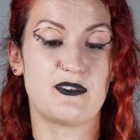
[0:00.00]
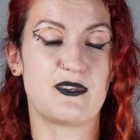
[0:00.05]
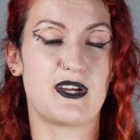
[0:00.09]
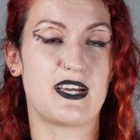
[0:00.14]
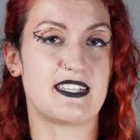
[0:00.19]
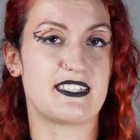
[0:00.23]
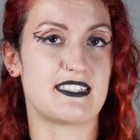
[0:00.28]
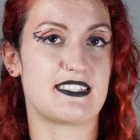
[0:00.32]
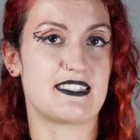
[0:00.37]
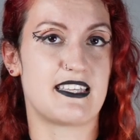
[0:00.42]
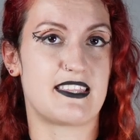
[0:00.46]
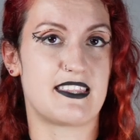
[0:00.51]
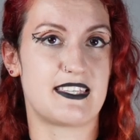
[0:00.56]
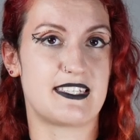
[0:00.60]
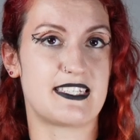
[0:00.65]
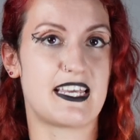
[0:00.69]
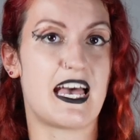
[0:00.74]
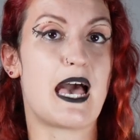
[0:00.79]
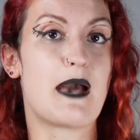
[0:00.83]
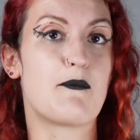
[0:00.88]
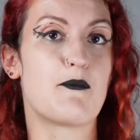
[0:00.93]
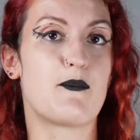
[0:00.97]
writers at the
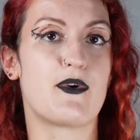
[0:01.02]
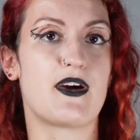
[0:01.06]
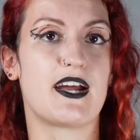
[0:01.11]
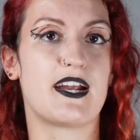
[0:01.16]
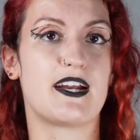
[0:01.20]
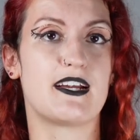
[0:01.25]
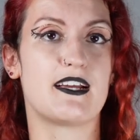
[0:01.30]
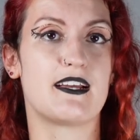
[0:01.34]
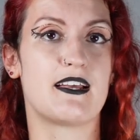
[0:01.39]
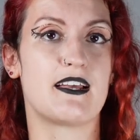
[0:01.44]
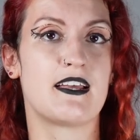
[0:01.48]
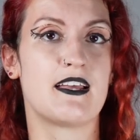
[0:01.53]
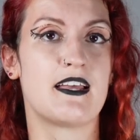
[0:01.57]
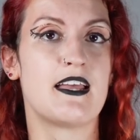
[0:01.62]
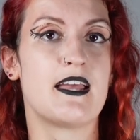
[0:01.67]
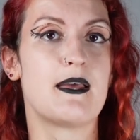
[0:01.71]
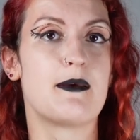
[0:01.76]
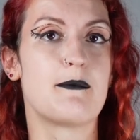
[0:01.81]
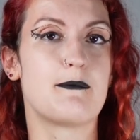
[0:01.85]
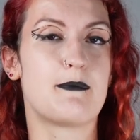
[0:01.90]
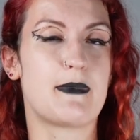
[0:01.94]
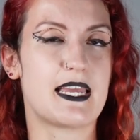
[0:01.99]
time were
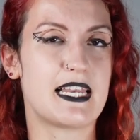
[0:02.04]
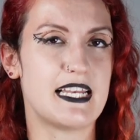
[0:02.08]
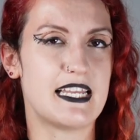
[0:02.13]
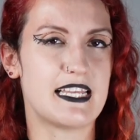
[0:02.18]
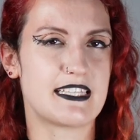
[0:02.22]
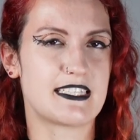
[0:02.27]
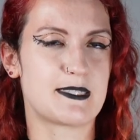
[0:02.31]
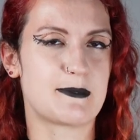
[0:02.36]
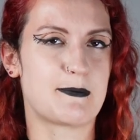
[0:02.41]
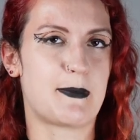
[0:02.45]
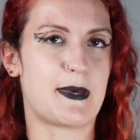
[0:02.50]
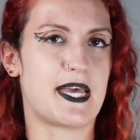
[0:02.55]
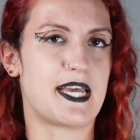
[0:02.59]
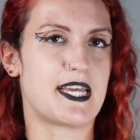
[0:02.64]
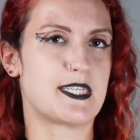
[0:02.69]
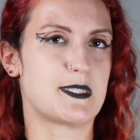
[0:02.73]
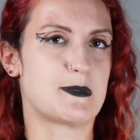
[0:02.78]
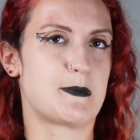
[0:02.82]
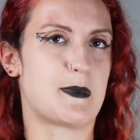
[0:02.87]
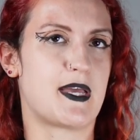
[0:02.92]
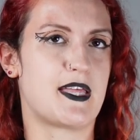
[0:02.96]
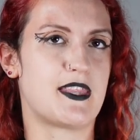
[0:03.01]
mainly
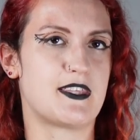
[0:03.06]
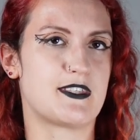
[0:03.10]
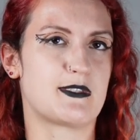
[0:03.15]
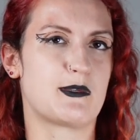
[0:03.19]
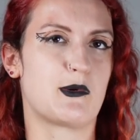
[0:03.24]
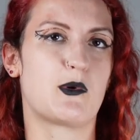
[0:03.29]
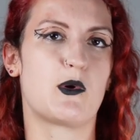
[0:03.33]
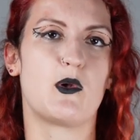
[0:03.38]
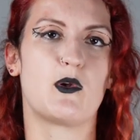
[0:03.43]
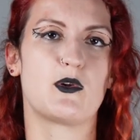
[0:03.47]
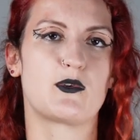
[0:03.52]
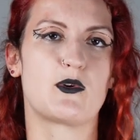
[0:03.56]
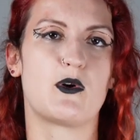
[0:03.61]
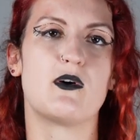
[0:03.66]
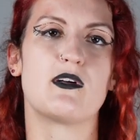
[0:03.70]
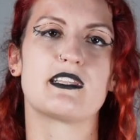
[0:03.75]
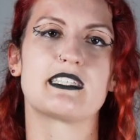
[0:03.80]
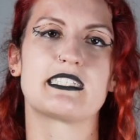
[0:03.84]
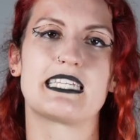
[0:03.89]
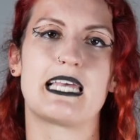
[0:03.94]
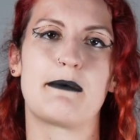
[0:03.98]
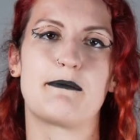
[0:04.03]
inspired by the so-called
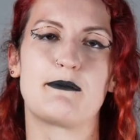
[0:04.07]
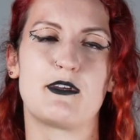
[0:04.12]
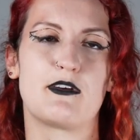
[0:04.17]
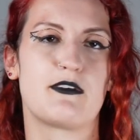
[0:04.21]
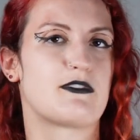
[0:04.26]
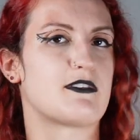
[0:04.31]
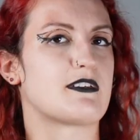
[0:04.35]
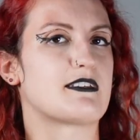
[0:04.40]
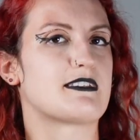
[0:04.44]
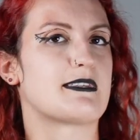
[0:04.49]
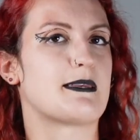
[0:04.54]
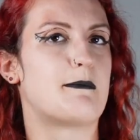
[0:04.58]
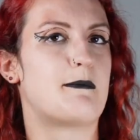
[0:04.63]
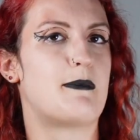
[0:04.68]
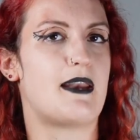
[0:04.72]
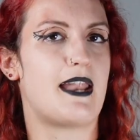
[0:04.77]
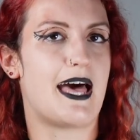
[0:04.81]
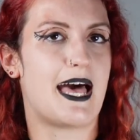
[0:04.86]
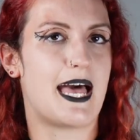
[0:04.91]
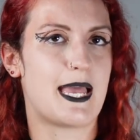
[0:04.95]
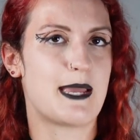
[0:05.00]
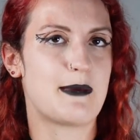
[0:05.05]
concept of the
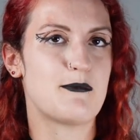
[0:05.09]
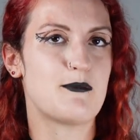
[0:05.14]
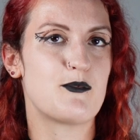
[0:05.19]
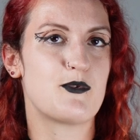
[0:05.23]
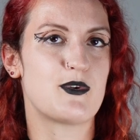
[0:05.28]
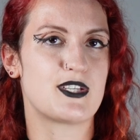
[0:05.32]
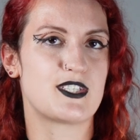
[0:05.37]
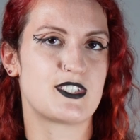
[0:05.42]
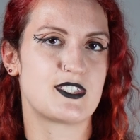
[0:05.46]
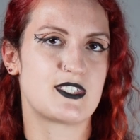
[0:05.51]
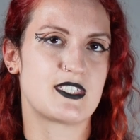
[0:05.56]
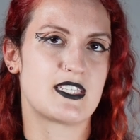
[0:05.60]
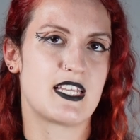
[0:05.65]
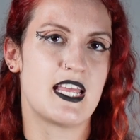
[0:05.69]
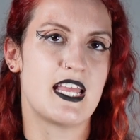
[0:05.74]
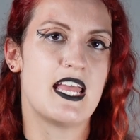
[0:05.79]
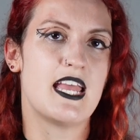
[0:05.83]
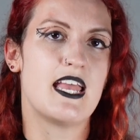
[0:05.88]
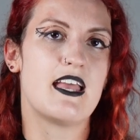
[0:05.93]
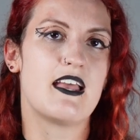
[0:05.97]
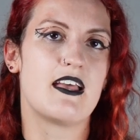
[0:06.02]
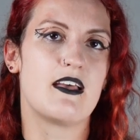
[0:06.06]
sublime, which
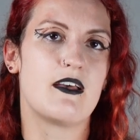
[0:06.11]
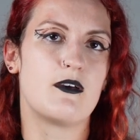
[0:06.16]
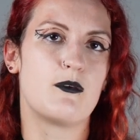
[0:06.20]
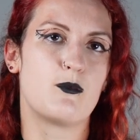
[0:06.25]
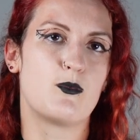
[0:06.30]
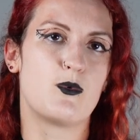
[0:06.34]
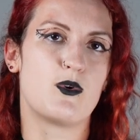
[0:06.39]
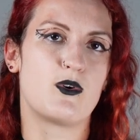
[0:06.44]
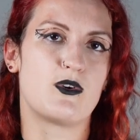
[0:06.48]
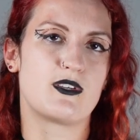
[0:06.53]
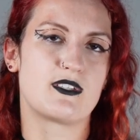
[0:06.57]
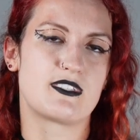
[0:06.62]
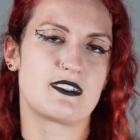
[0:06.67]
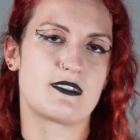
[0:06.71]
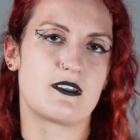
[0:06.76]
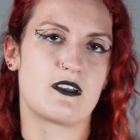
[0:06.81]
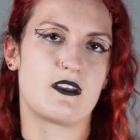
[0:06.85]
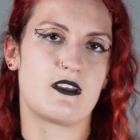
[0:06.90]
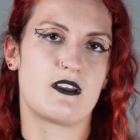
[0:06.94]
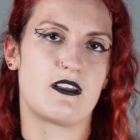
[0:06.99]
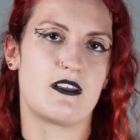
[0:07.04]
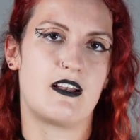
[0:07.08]
was
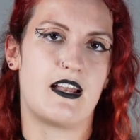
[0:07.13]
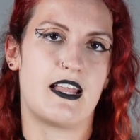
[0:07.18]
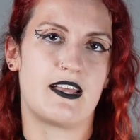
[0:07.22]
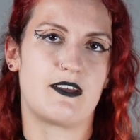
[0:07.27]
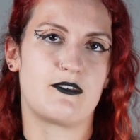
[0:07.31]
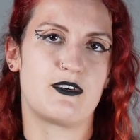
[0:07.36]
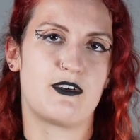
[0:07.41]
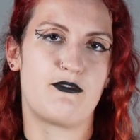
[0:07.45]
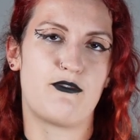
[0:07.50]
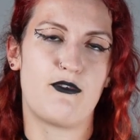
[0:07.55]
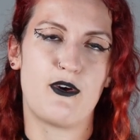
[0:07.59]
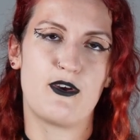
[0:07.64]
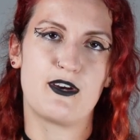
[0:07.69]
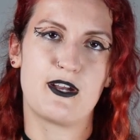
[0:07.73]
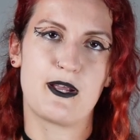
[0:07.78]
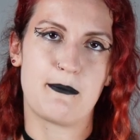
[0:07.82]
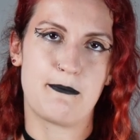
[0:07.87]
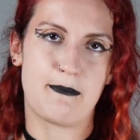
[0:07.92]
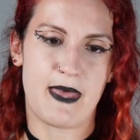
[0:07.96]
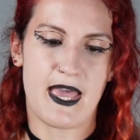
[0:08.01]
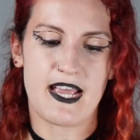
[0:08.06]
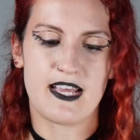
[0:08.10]
like referring
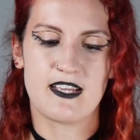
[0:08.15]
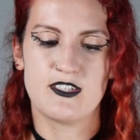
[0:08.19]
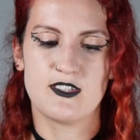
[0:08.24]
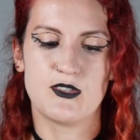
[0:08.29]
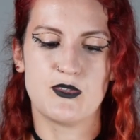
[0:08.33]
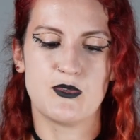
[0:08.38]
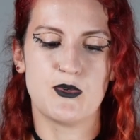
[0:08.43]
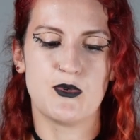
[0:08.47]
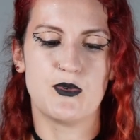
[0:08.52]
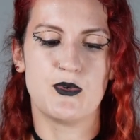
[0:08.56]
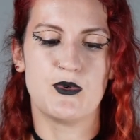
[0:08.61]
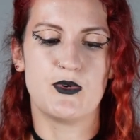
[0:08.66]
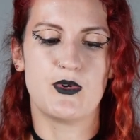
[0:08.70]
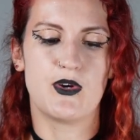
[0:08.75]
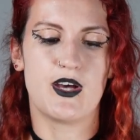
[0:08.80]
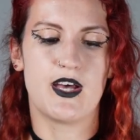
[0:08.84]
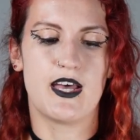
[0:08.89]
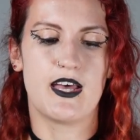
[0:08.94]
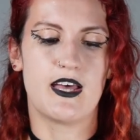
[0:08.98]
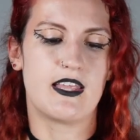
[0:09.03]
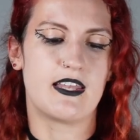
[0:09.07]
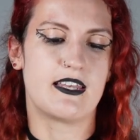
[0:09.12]
back to
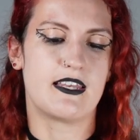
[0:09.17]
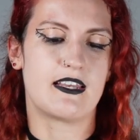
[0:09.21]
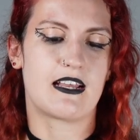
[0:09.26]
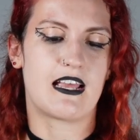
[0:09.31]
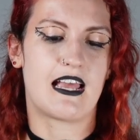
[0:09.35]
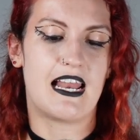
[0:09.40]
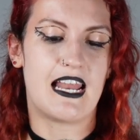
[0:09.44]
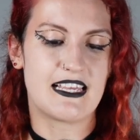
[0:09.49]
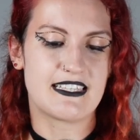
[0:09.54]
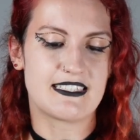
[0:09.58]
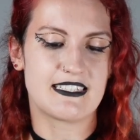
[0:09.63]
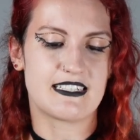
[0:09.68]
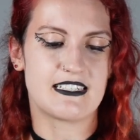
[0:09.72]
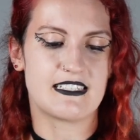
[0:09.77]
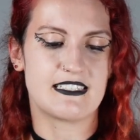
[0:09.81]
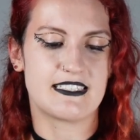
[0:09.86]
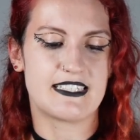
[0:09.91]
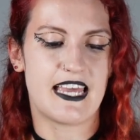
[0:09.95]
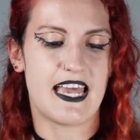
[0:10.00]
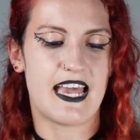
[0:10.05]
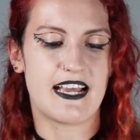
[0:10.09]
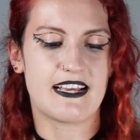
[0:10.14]
a classical
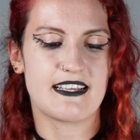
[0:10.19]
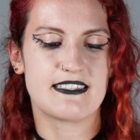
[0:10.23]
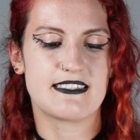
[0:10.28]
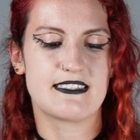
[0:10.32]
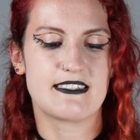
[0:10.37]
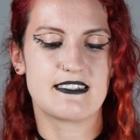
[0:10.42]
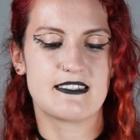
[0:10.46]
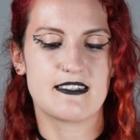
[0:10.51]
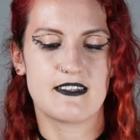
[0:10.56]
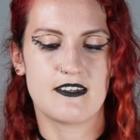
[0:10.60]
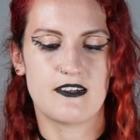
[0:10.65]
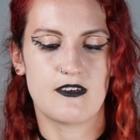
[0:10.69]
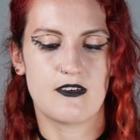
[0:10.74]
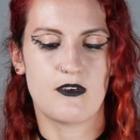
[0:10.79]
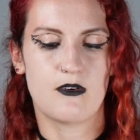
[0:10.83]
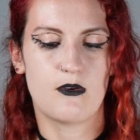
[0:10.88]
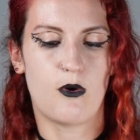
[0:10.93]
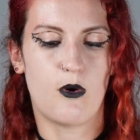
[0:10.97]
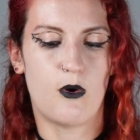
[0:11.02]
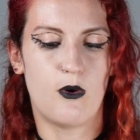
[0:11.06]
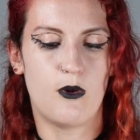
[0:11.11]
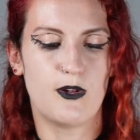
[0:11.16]
text
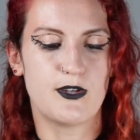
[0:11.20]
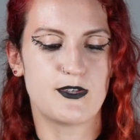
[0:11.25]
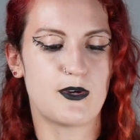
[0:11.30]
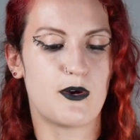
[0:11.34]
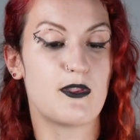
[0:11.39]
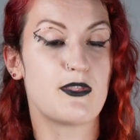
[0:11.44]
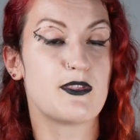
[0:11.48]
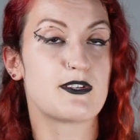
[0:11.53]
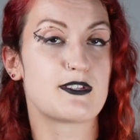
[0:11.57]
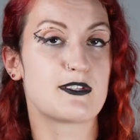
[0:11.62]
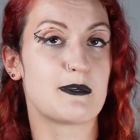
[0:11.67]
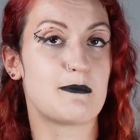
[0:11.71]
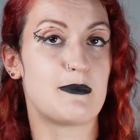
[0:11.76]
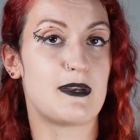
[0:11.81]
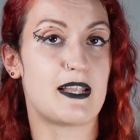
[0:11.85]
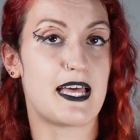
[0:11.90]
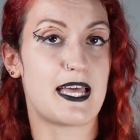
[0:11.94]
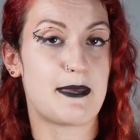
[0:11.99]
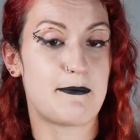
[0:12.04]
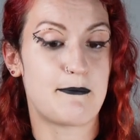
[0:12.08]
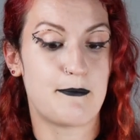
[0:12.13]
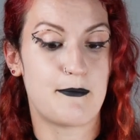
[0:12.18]
called On the
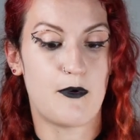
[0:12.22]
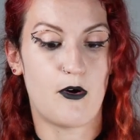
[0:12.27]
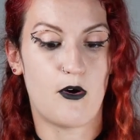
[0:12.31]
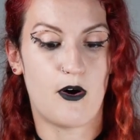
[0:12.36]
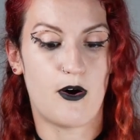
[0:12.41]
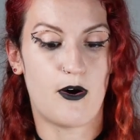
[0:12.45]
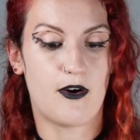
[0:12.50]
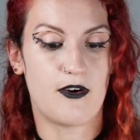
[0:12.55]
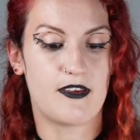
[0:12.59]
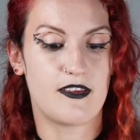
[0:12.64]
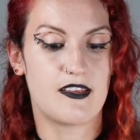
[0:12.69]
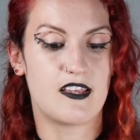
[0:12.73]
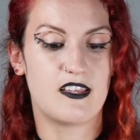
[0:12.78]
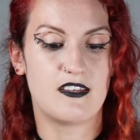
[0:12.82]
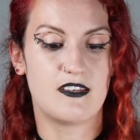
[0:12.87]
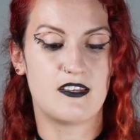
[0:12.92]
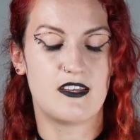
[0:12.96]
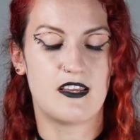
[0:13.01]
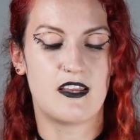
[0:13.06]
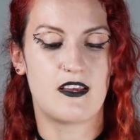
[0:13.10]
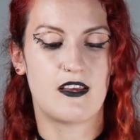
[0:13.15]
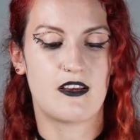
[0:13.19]
Sublime, or
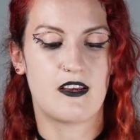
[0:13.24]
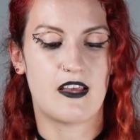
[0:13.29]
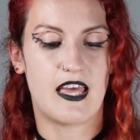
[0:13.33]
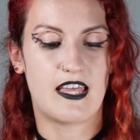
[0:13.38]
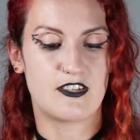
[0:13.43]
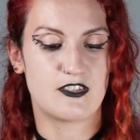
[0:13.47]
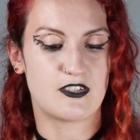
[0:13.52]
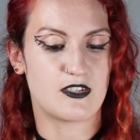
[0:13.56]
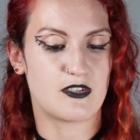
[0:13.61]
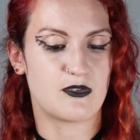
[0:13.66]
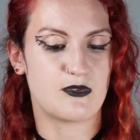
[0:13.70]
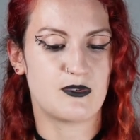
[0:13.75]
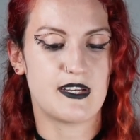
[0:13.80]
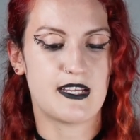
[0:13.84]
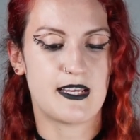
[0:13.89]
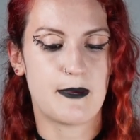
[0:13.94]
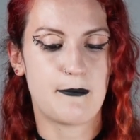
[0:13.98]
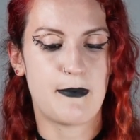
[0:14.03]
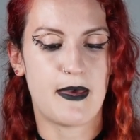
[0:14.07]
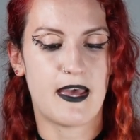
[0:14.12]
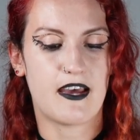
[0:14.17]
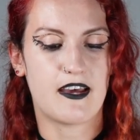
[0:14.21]
in ancient
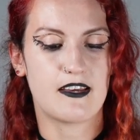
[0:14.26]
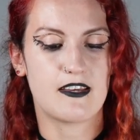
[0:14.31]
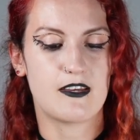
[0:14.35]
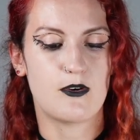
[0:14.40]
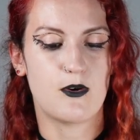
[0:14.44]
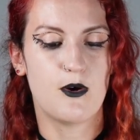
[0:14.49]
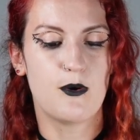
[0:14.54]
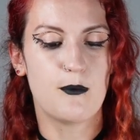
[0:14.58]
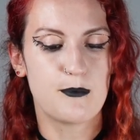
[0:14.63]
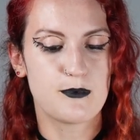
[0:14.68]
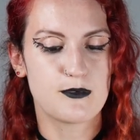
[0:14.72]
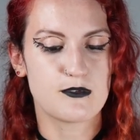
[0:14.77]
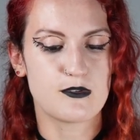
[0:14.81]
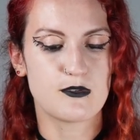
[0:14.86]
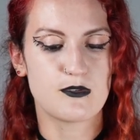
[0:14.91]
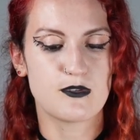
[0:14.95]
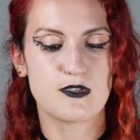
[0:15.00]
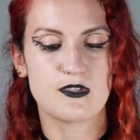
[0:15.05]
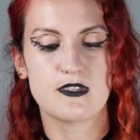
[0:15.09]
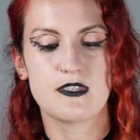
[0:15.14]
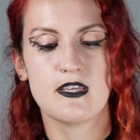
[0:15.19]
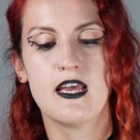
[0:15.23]
Greek
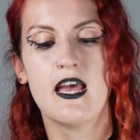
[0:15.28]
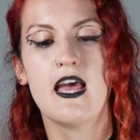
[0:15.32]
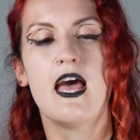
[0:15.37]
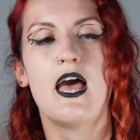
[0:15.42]
Perihoupsos,